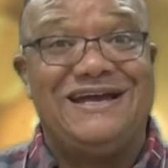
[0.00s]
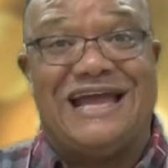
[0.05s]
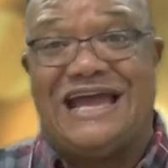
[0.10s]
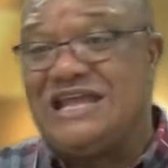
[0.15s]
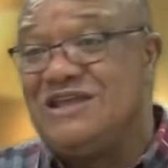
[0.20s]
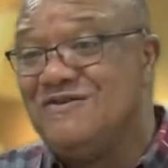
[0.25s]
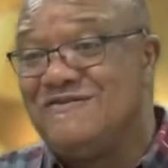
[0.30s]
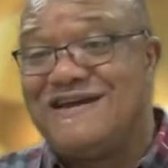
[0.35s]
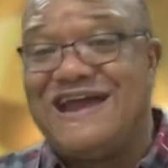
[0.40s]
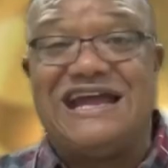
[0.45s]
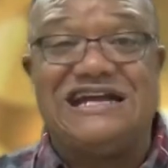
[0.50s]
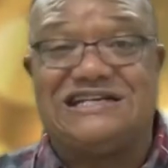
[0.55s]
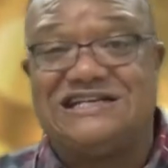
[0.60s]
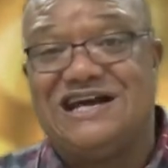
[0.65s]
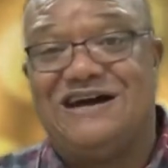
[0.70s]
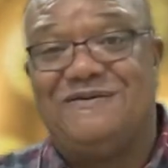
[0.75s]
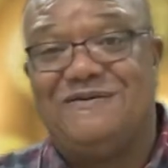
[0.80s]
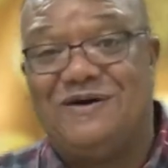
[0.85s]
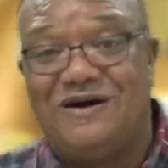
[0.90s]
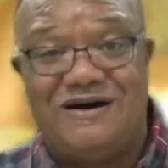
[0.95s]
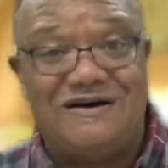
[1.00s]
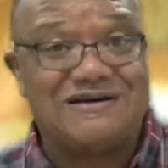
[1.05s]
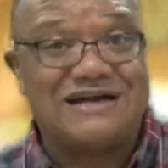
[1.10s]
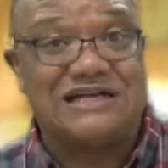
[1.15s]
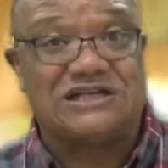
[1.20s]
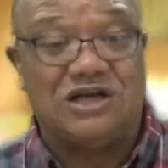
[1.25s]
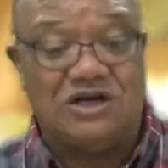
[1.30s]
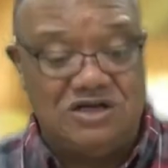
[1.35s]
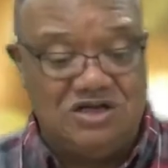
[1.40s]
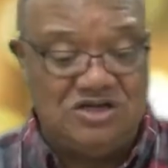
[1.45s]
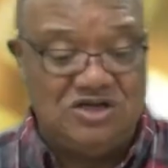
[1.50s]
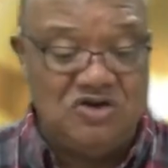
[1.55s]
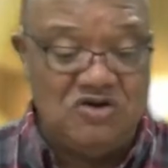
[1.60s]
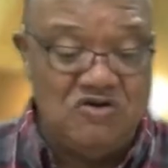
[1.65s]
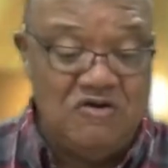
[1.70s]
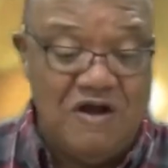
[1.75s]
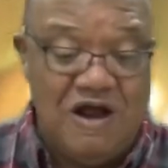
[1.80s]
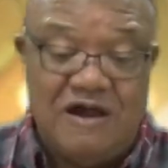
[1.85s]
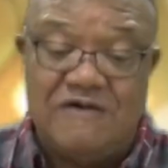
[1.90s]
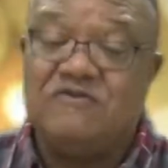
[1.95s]
And you can't tell. Okay, so
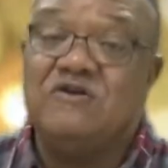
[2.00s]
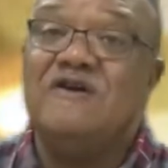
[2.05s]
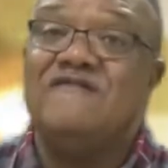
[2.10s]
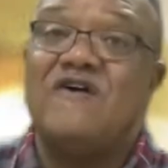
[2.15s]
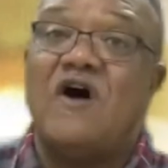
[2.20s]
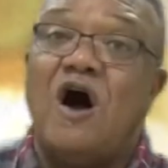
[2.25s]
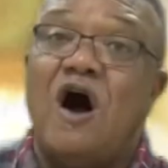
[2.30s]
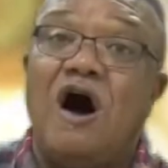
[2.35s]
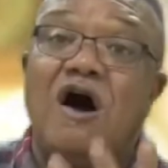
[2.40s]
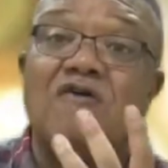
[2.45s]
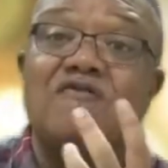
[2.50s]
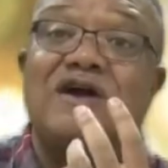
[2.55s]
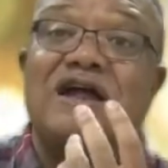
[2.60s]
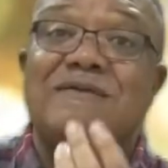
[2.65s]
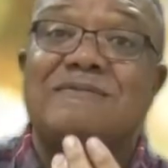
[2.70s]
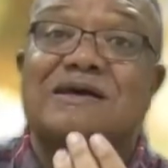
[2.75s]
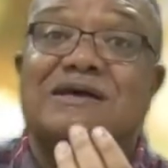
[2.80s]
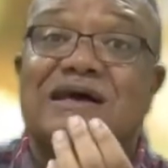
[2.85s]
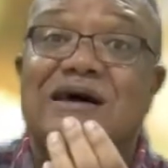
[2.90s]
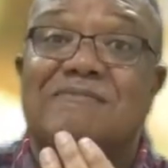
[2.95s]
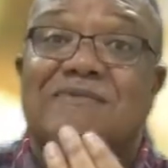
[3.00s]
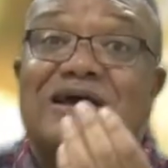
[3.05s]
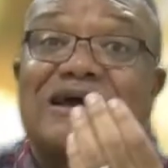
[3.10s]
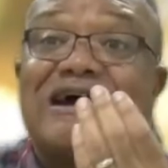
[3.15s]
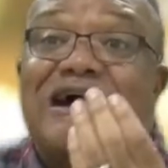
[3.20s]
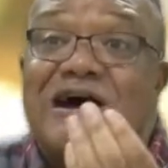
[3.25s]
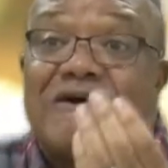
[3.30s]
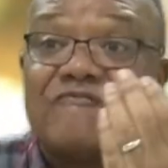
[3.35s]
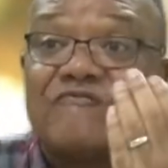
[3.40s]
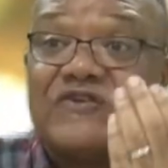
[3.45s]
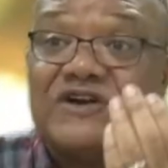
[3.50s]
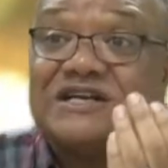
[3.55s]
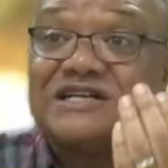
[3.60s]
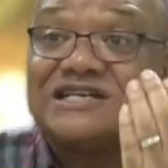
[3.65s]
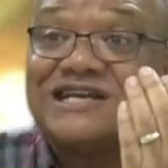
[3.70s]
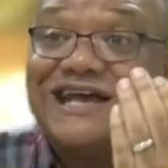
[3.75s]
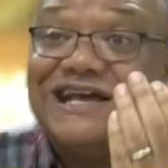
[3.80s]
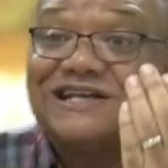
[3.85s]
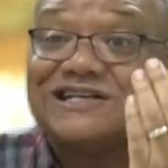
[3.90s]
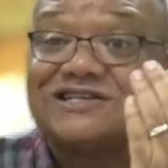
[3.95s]
you've already become
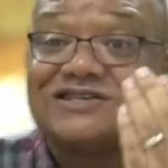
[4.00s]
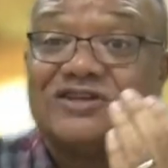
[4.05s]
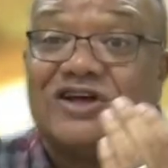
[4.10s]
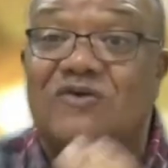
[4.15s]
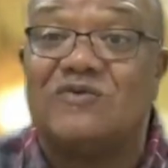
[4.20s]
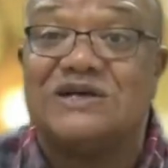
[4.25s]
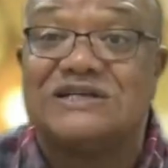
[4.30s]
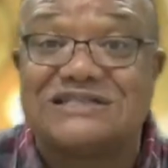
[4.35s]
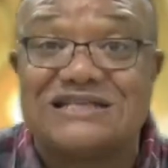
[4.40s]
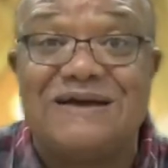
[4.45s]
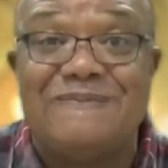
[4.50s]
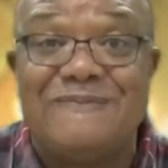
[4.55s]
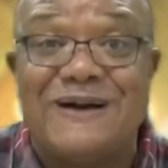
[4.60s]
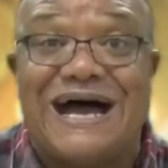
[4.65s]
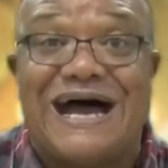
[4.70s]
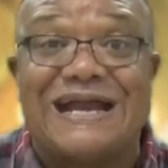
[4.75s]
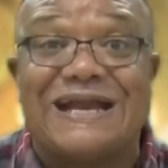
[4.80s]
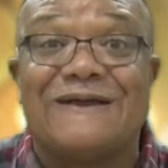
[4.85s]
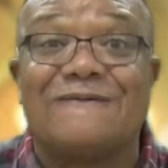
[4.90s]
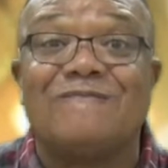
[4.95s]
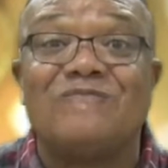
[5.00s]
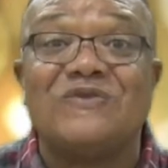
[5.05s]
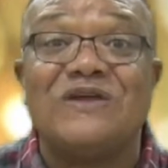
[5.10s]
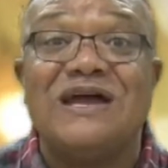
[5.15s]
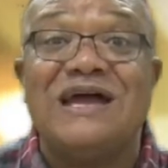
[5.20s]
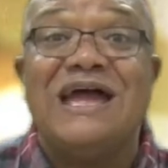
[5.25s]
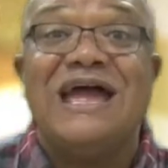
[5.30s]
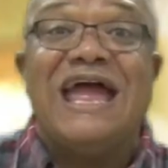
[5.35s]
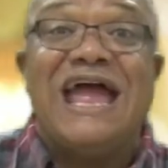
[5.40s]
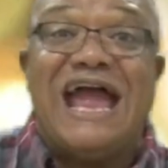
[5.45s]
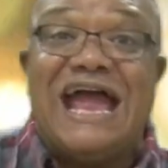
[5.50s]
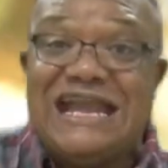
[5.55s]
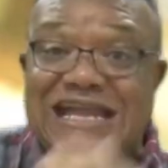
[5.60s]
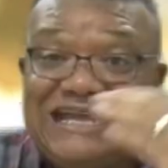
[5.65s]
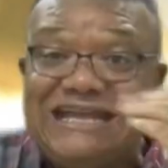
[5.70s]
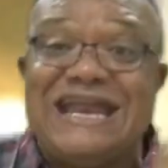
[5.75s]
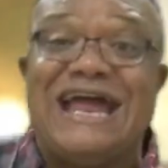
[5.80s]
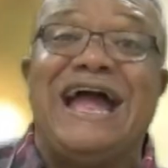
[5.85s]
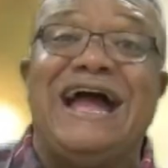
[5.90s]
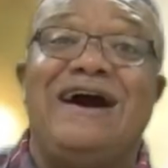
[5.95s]
confrontational with somebody.
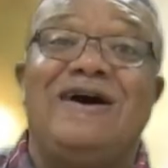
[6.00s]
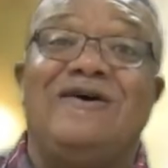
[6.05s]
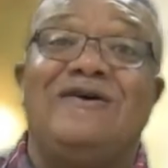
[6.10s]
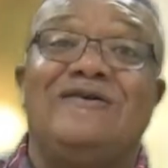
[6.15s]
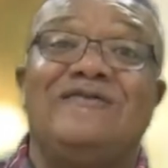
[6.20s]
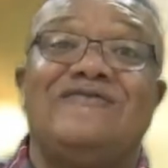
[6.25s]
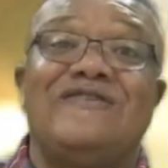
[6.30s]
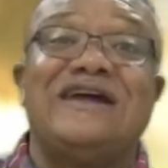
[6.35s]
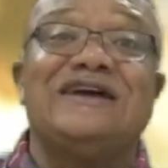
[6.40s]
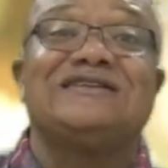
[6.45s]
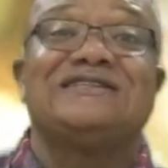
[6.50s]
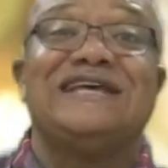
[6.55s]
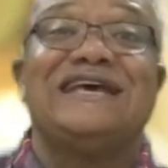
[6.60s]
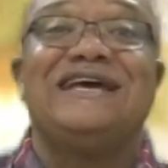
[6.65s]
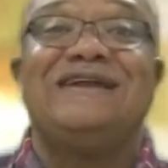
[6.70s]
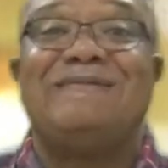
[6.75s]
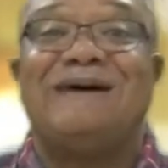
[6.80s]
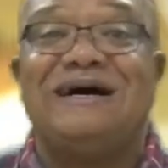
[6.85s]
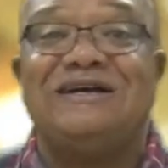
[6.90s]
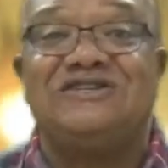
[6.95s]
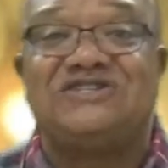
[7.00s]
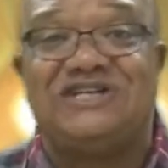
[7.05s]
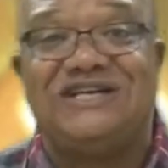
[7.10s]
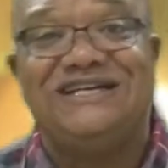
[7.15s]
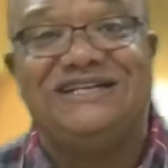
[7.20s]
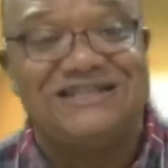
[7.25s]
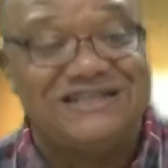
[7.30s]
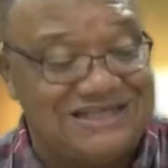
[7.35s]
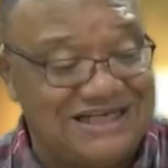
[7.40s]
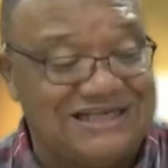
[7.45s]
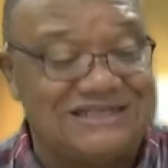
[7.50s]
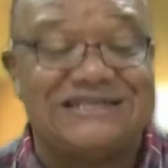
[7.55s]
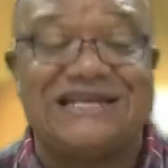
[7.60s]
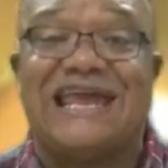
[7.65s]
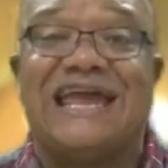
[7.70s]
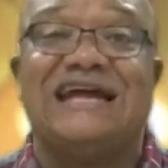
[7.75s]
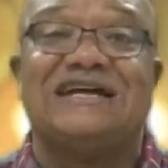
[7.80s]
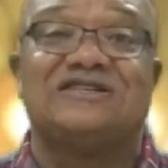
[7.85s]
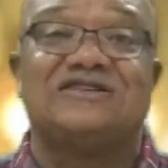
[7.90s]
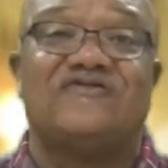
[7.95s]
And now they're thinking about Jesus is the
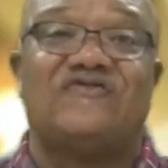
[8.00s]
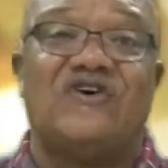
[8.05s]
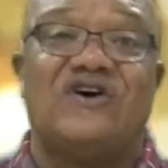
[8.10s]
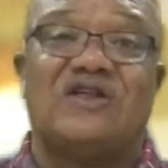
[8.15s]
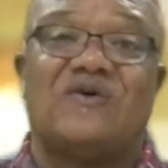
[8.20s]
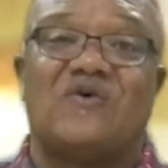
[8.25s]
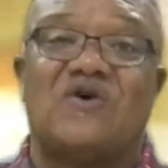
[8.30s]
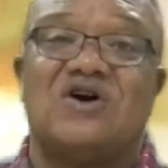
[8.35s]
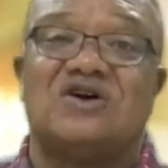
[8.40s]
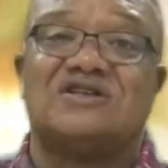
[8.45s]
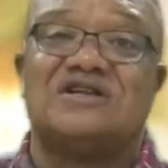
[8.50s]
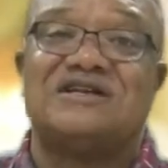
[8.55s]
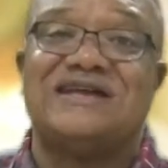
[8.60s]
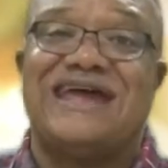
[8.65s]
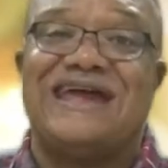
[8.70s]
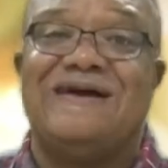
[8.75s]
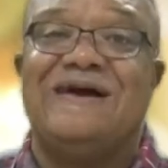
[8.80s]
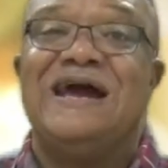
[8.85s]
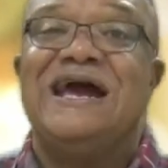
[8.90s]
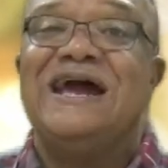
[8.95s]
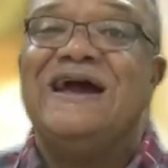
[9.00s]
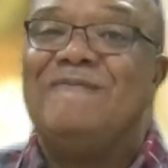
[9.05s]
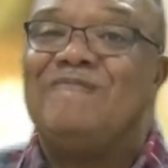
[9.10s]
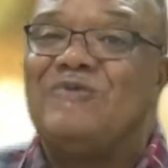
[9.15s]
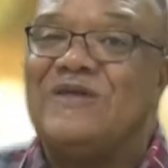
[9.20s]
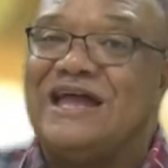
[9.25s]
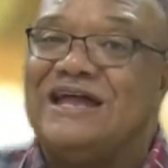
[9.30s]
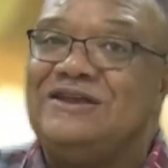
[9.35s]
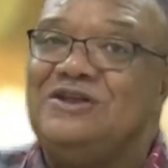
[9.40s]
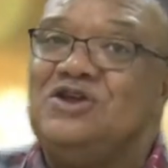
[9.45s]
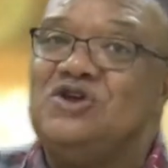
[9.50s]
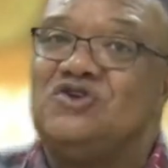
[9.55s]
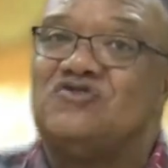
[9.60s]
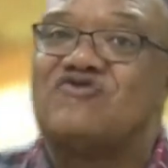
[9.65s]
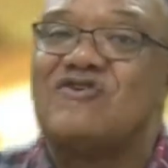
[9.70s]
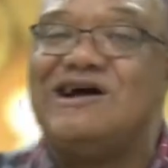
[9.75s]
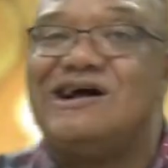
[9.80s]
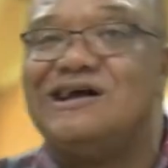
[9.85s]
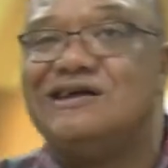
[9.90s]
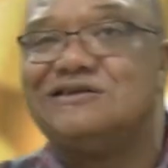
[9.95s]
answer for the world today. And you're
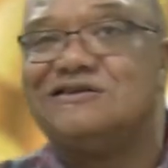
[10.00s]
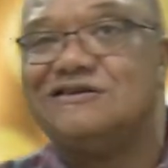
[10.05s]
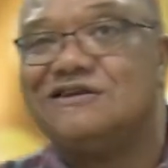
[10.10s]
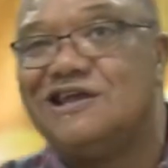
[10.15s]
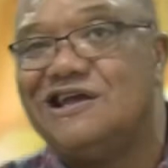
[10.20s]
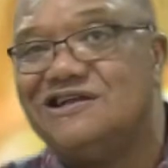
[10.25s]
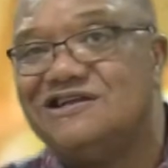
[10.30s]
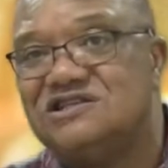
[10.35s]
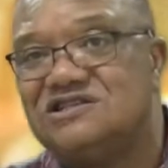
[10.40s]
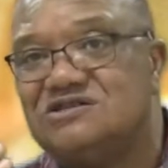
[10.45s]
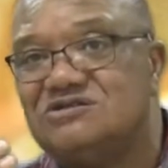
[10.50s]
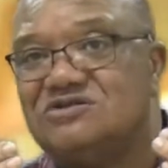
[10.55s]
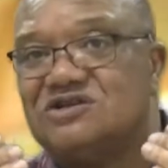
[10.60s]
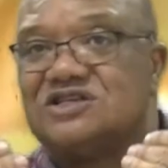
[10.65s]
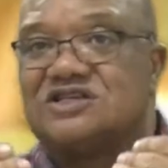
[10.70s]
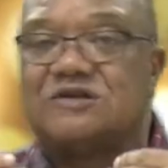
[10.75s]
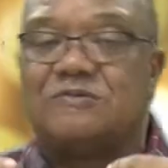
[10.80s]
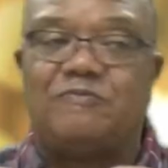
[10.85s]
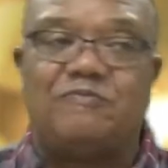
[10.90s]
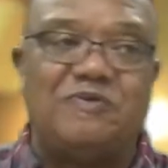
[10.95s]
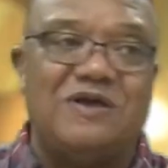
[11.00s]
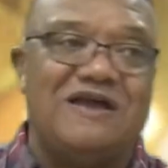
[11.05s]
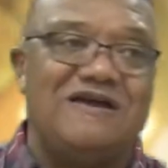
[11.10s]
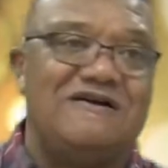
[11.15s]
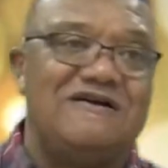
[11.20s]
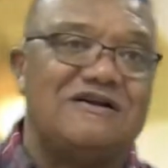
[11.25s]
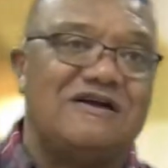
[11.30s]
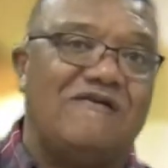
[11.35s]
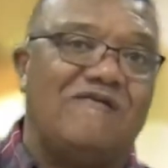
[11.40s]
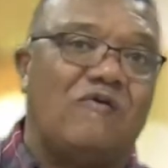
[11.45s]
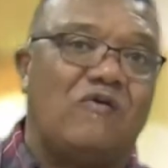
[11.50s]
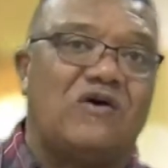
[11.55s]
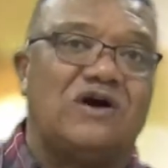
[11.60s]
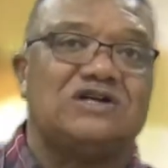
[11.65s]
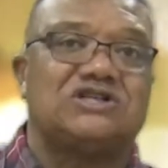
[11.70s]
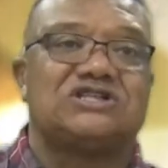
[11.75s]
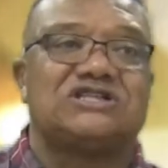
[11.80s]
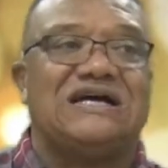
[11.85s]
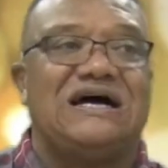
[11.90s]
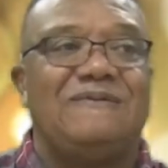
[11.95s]
trying to get into the spirit of
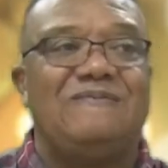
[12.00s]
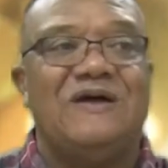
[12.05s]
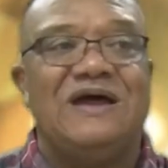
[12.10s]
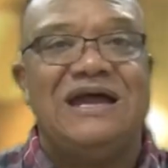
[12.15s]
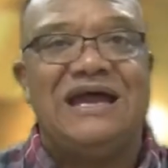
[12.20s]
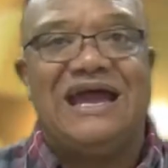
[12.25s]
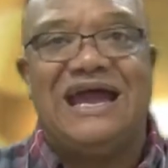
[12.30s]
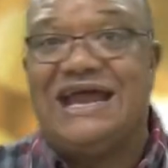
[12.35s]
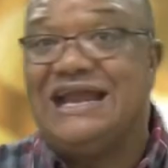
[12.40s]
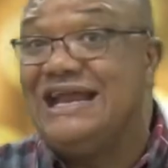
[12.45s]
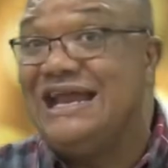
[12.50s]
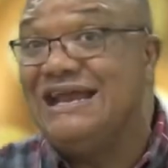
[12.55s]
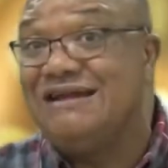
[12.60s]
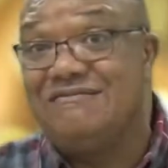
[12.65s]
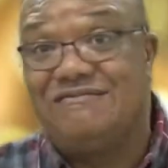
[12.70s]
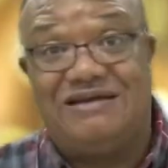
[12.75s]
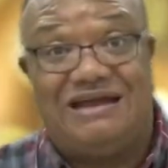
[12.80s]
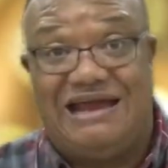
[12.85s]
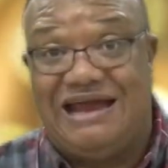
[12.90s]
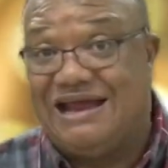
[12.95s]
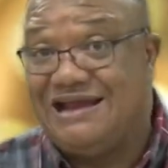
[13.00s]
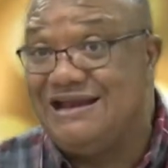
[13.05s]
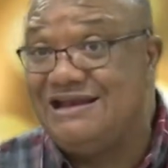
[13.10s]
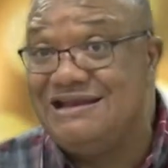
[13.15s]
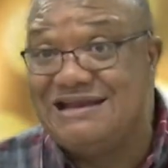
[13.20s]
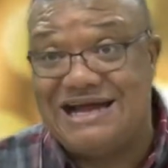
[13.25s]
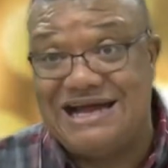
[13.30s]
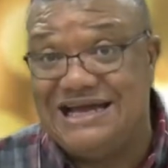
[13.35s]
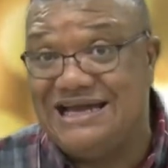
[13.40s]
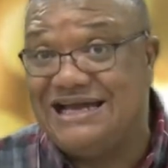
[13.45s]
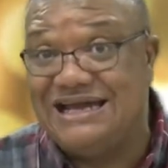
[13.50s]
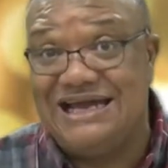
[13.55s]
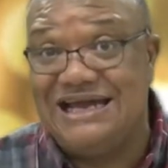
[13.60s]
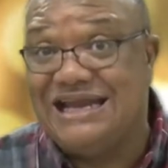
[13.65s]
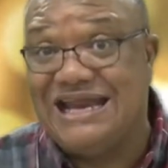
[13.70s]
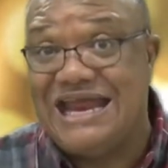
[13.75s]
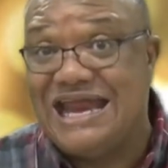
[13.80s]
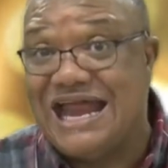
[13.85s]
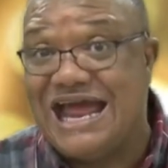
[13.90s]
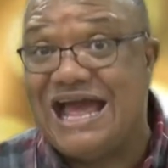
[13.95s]
worship. And it
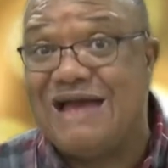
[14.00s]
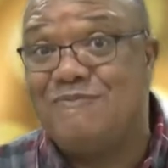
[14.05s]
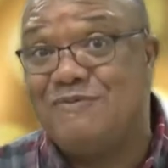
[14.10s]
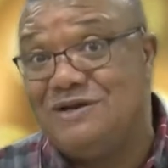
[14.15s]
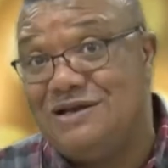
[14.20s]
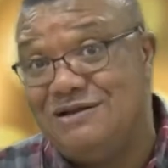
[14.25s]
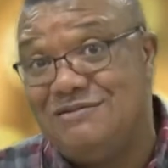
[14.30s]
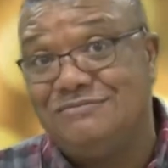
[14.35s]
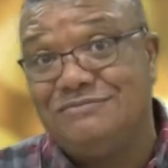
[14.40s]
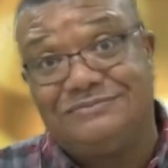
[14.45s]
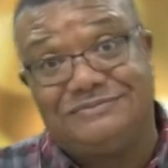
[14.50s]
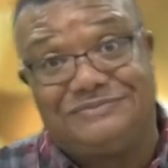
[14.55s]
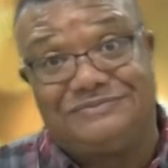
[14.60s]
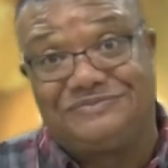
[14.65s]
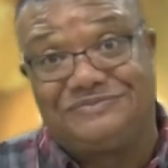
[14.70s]
ain't happening.